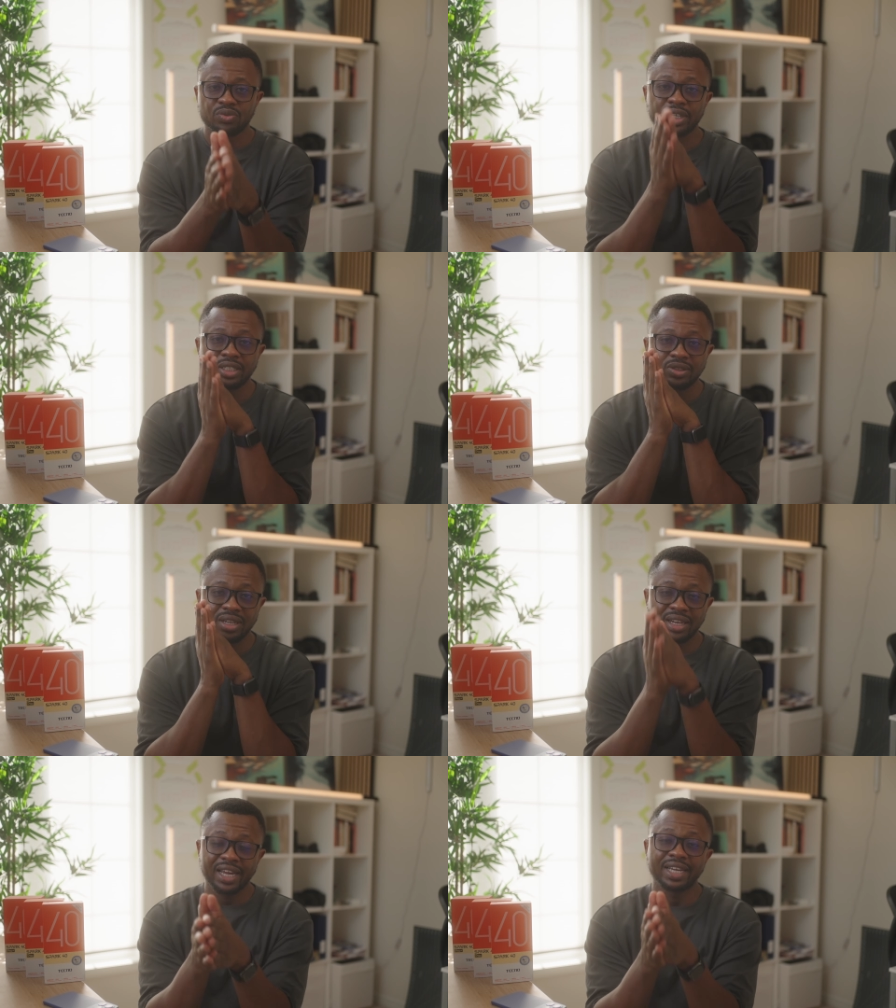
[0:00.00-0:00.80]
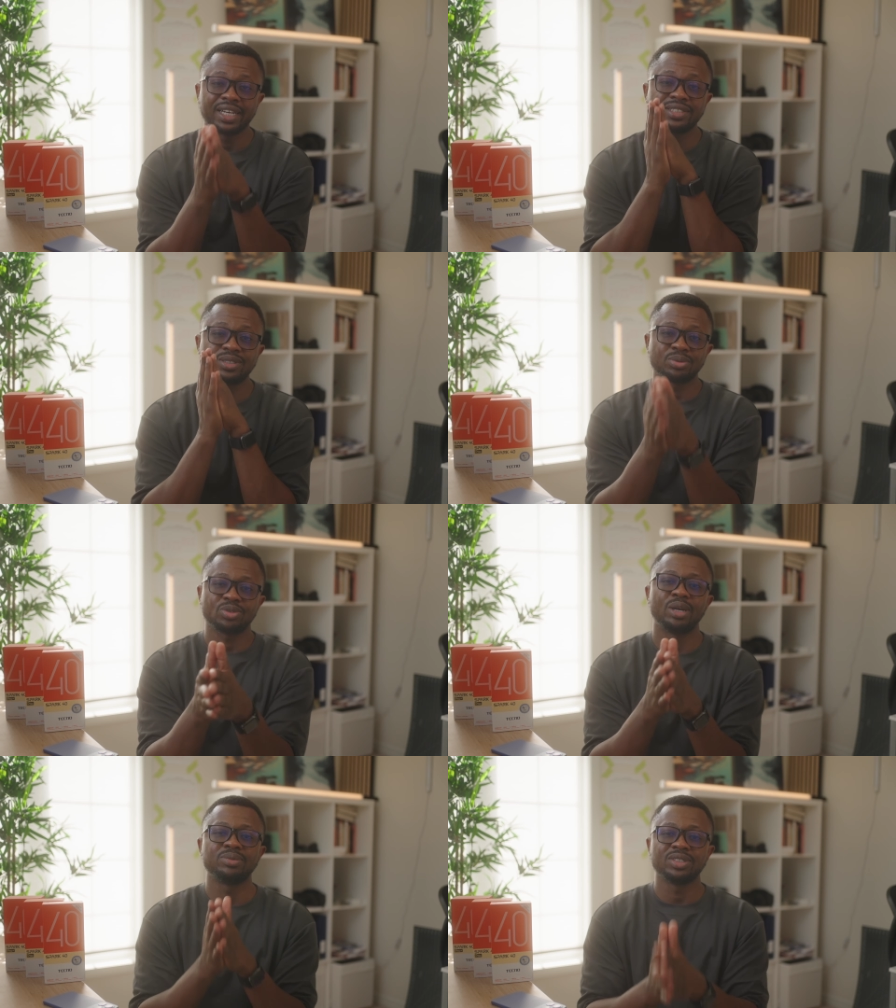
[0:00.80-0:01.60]
forget to like and
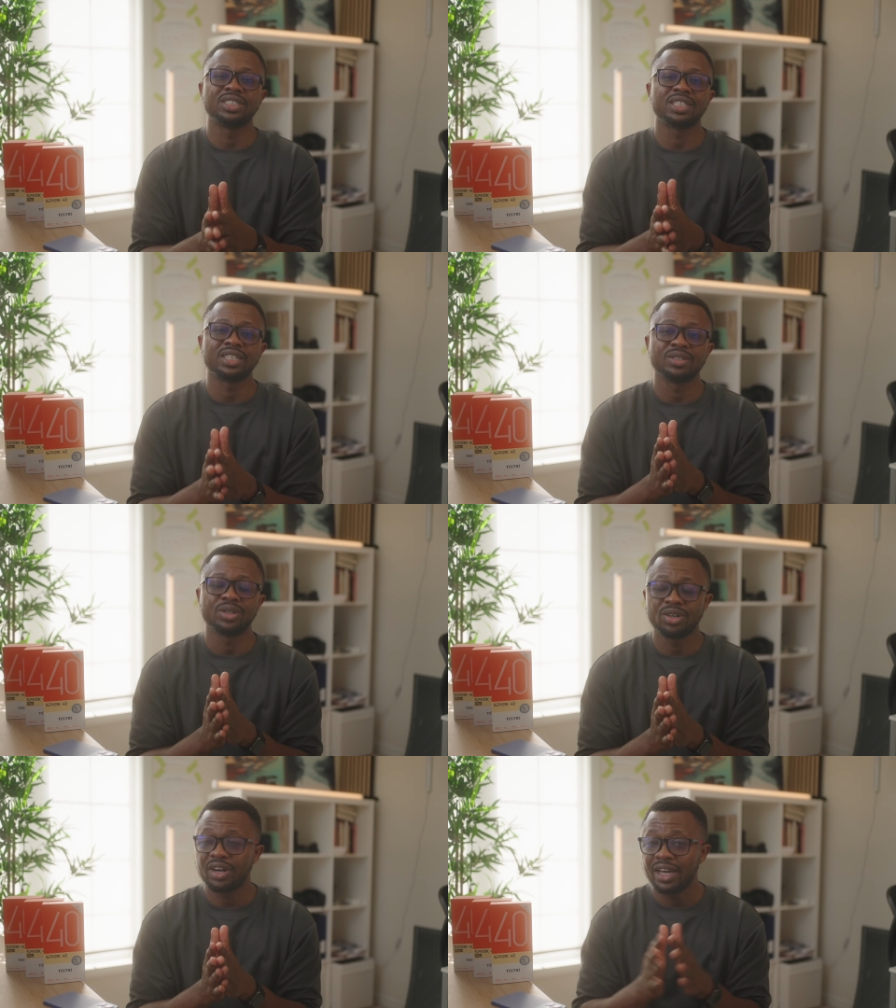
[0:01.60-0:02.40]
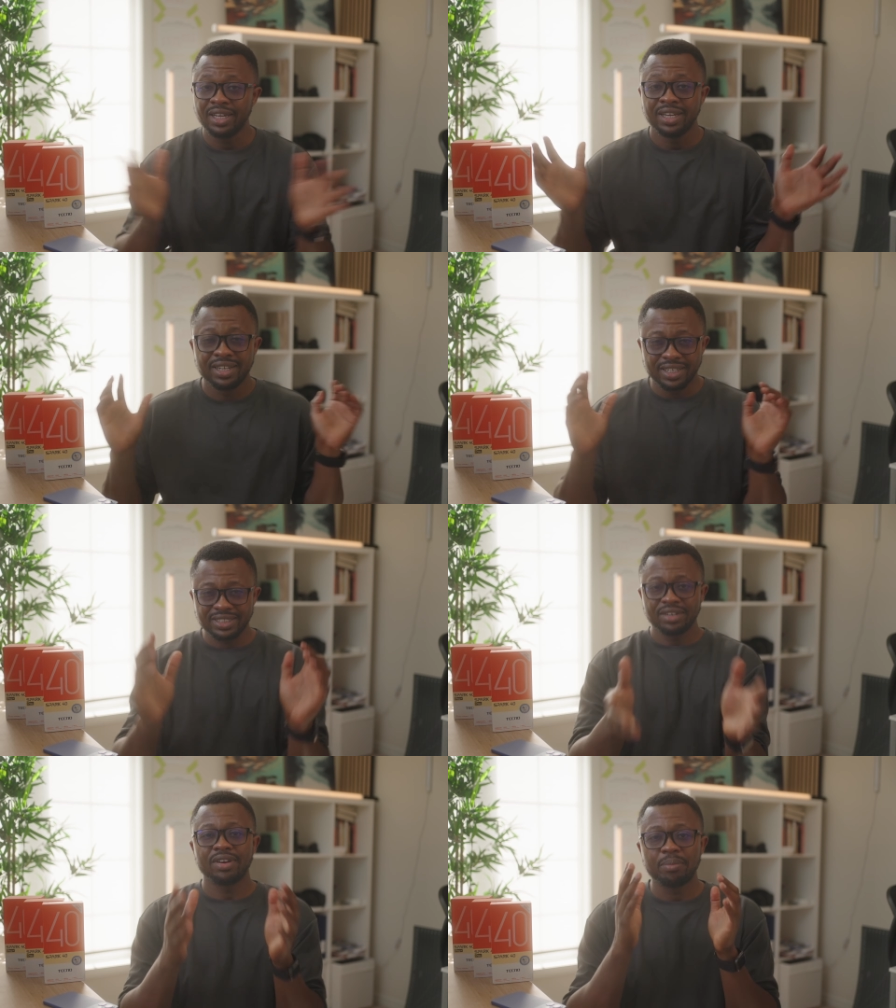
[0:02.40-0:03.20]
subscribe to this channel. All right, let's
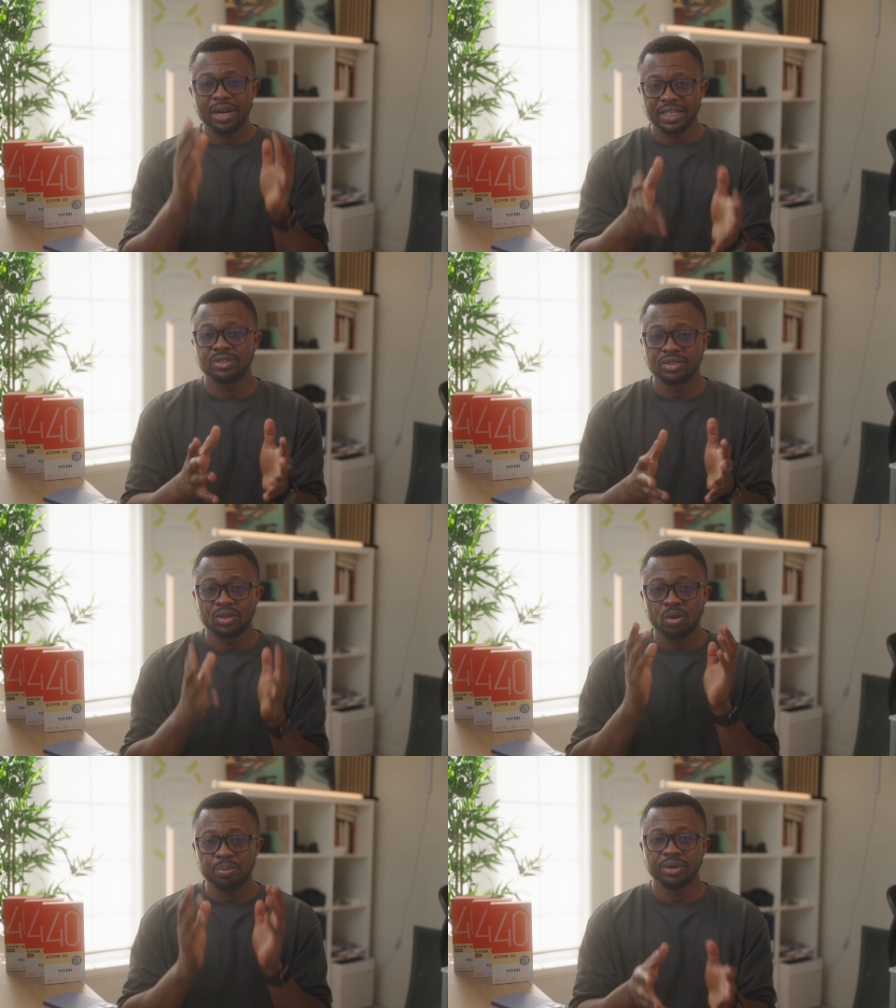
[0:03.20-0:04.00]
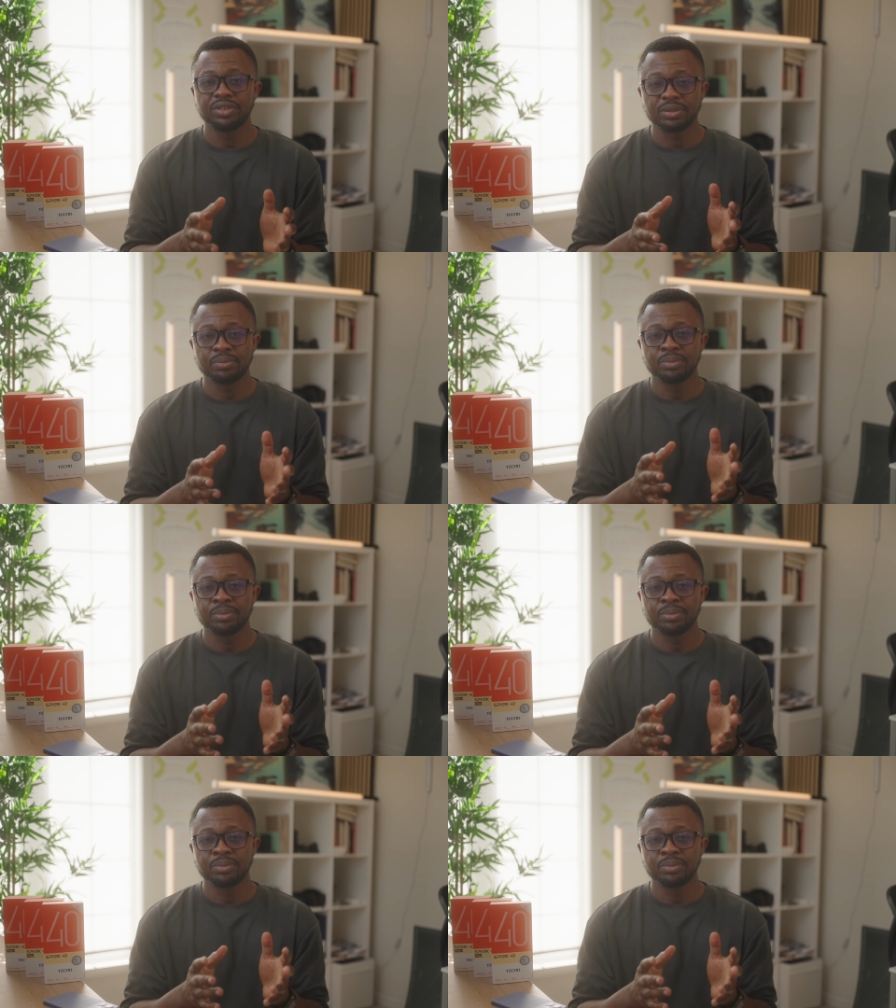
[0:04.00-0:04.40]
get right back into the comparison.